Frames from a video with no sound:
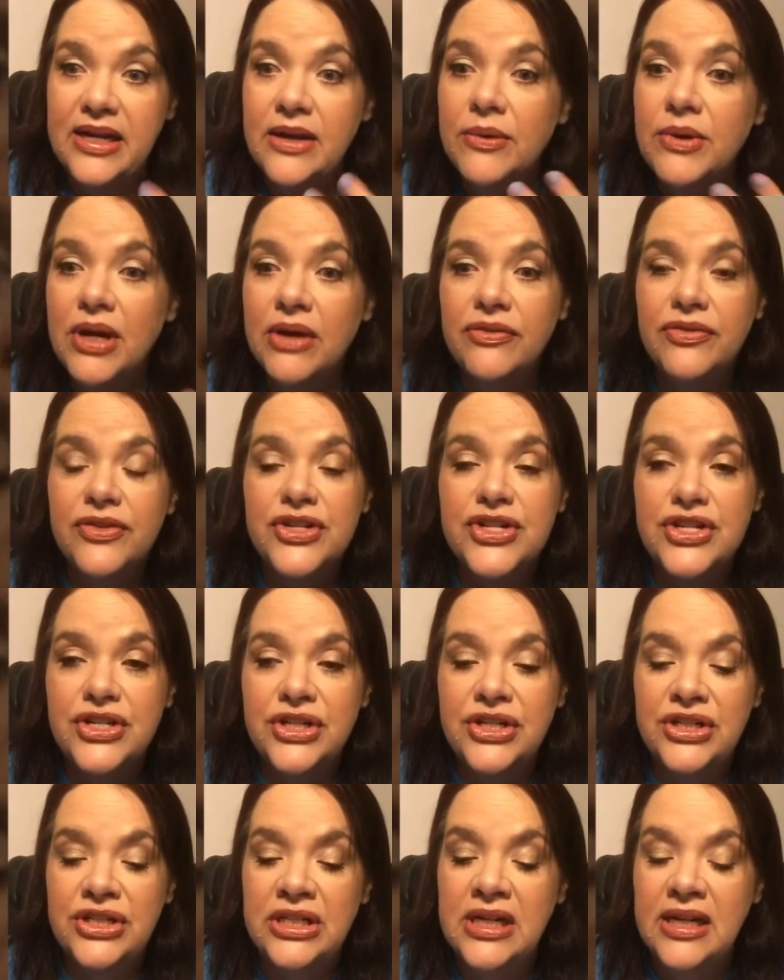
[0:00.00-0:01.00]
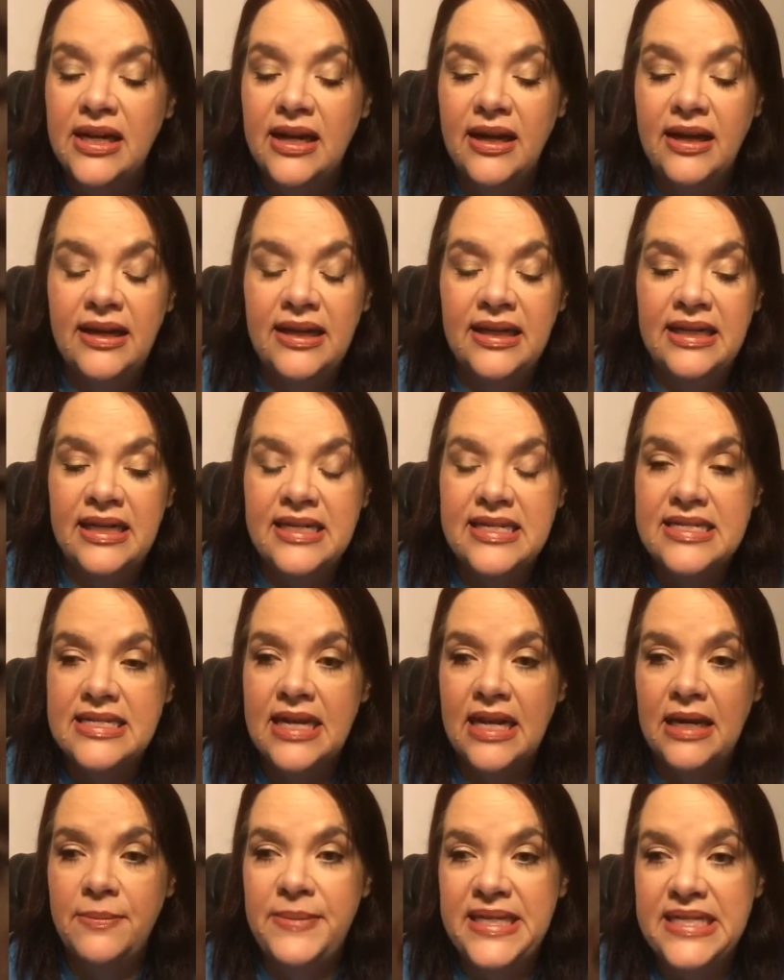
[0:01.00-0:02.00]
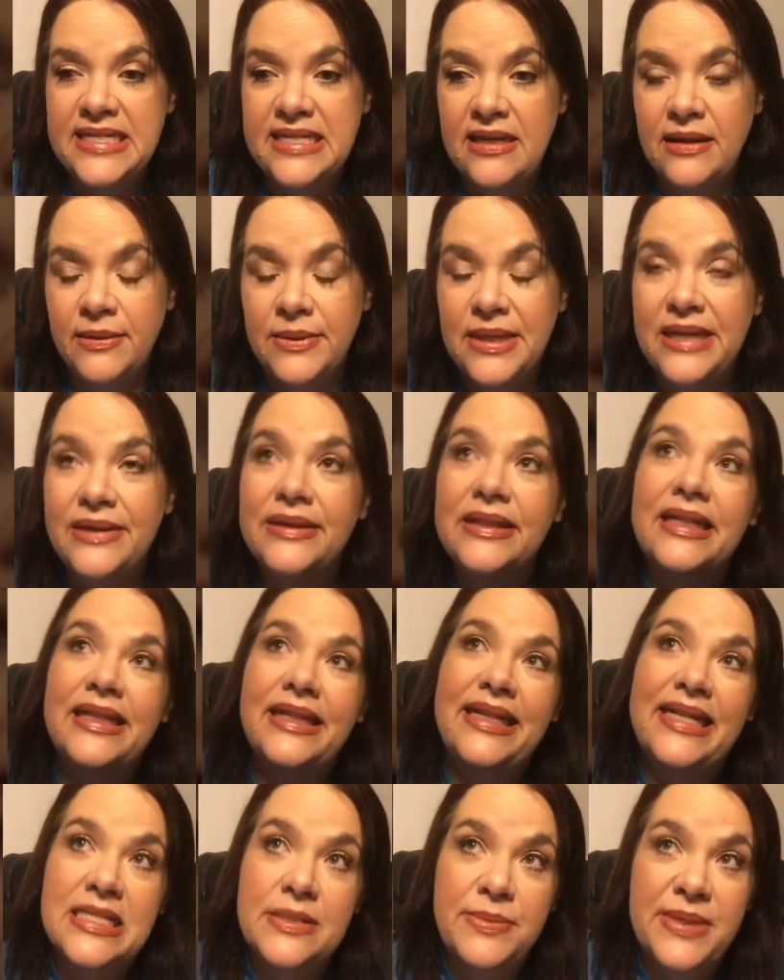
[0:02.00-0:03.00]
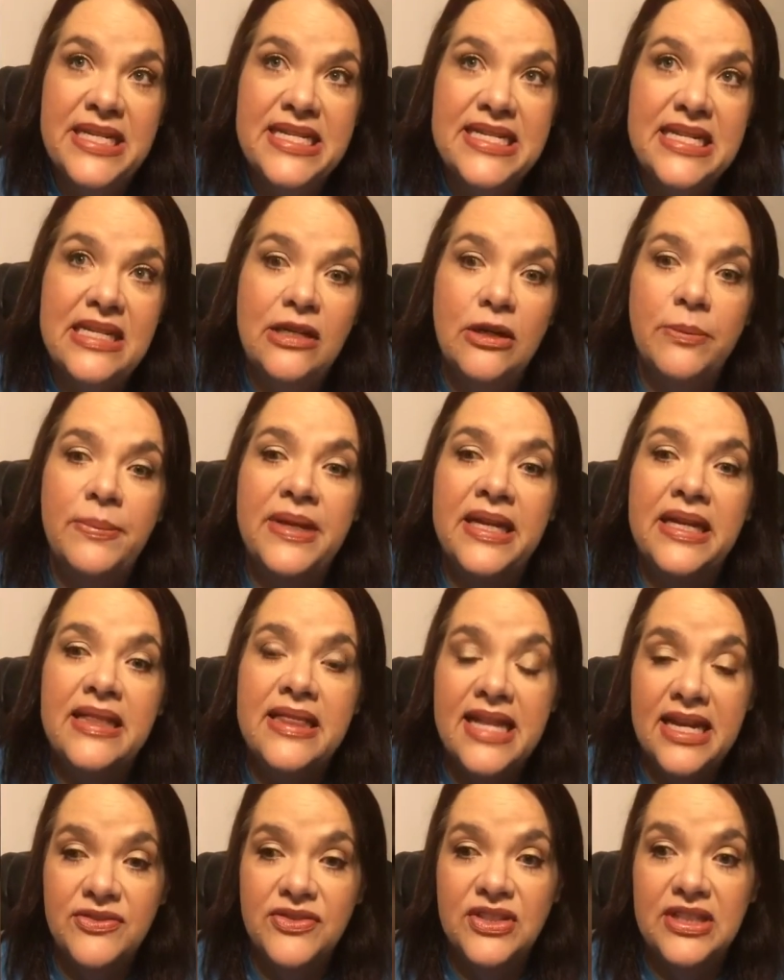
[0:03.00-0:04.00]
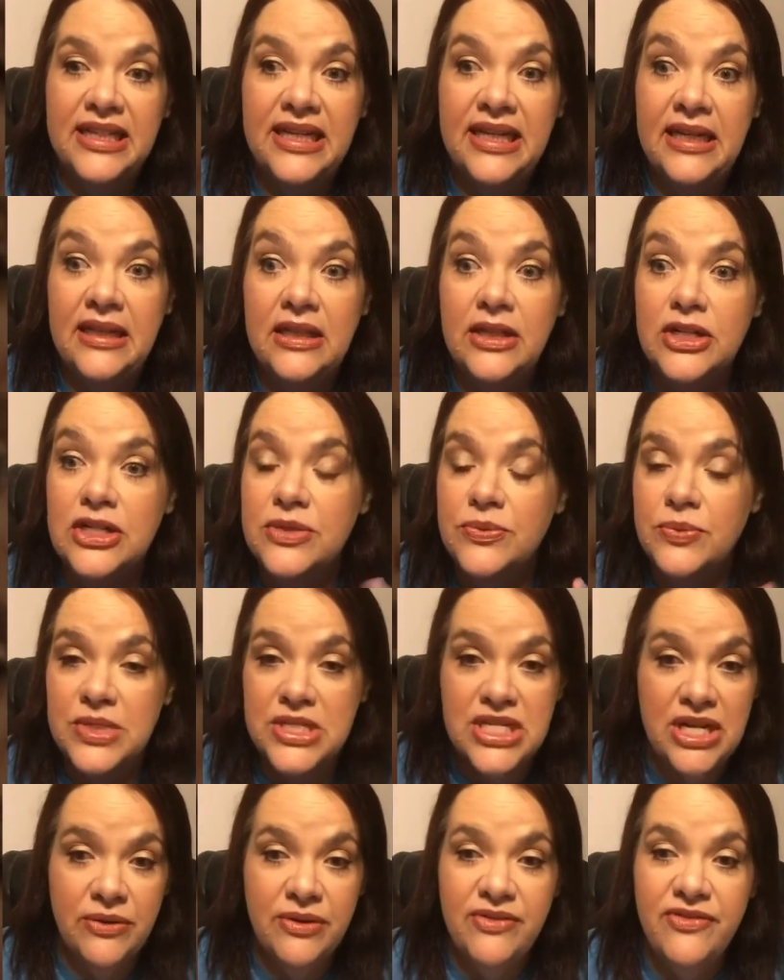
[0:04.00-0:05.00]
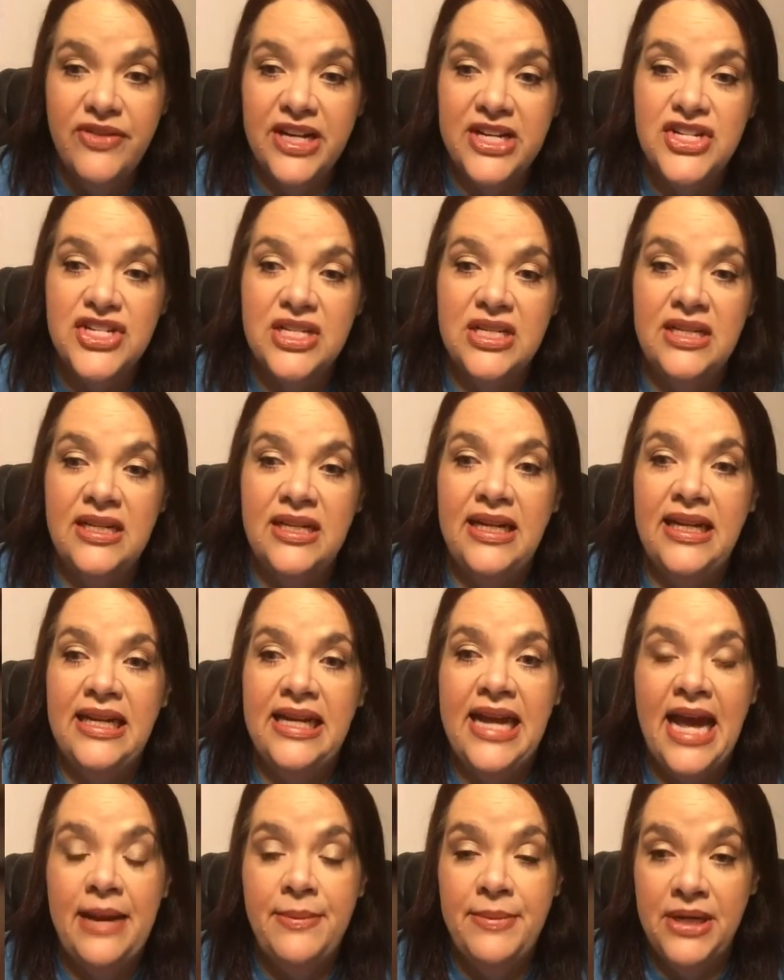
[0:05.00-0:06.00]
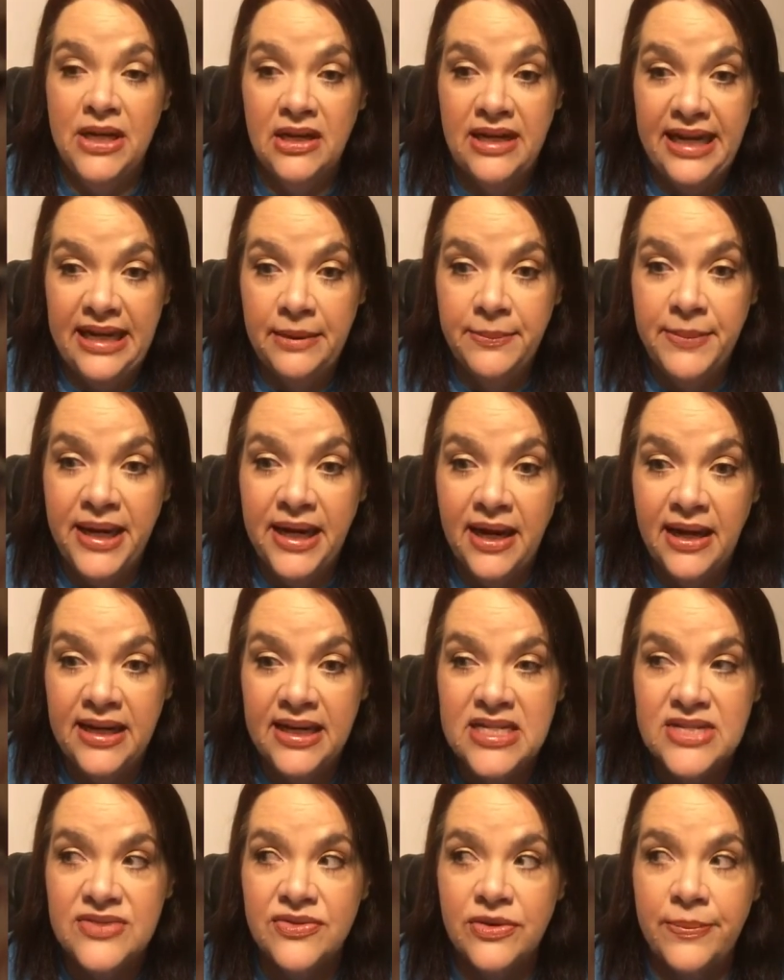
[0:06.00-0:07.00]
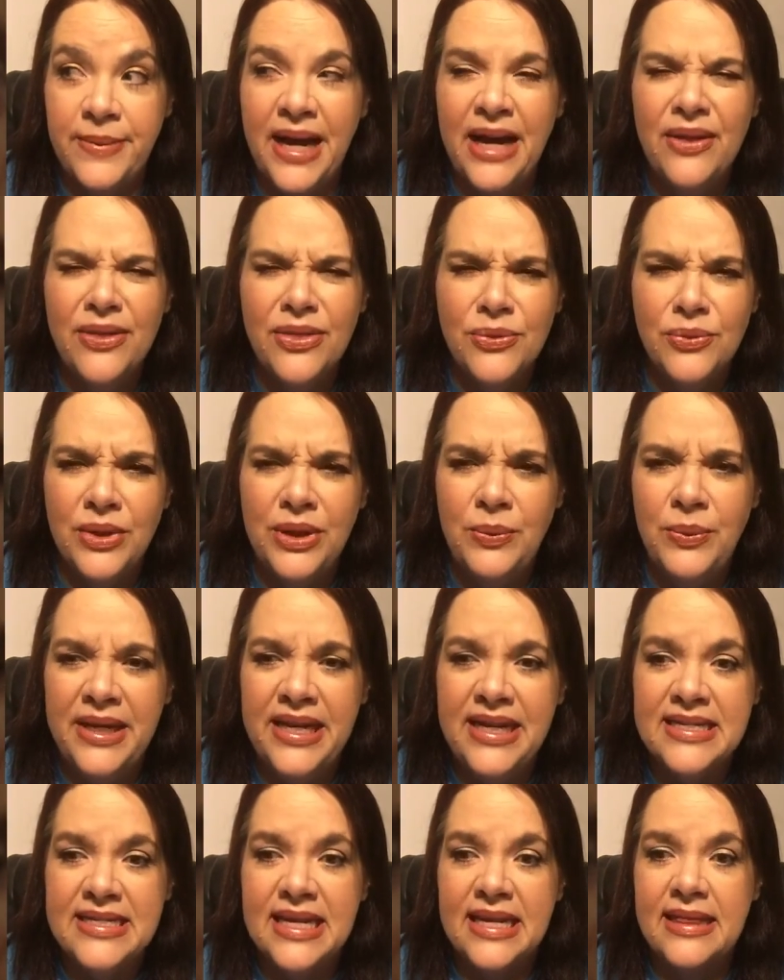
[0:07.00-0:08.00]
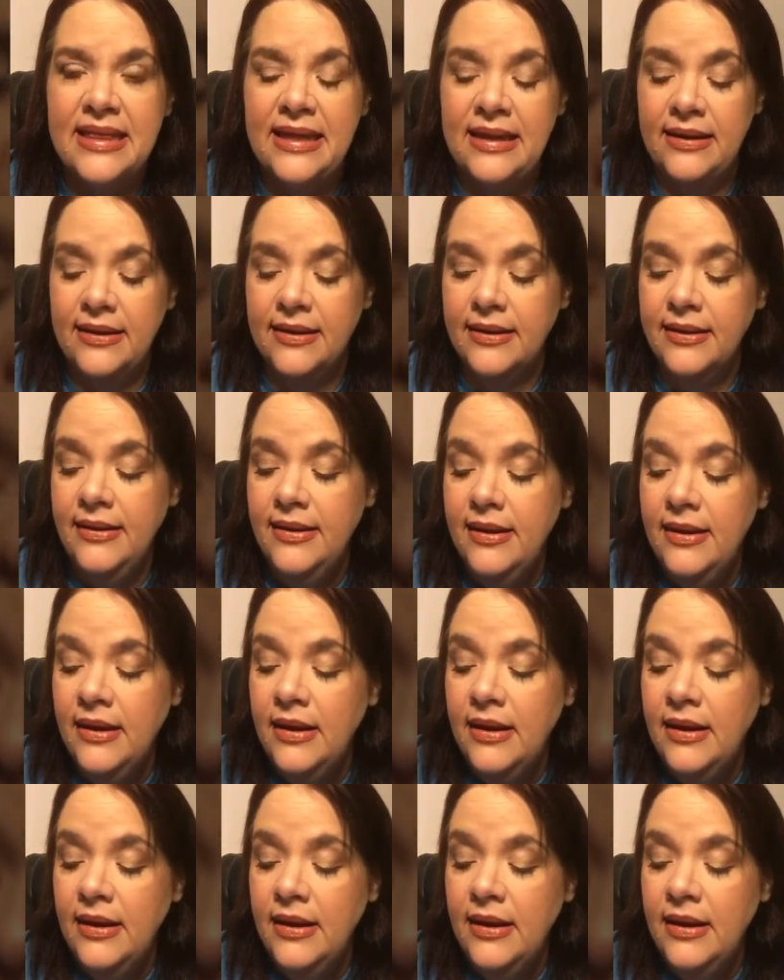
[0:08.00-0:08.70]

you know, I don't know for sure and it's not a big, it, well, it is a big deal, but thankfully there was no infection. He had me on antibiotics for about three weeks, I think.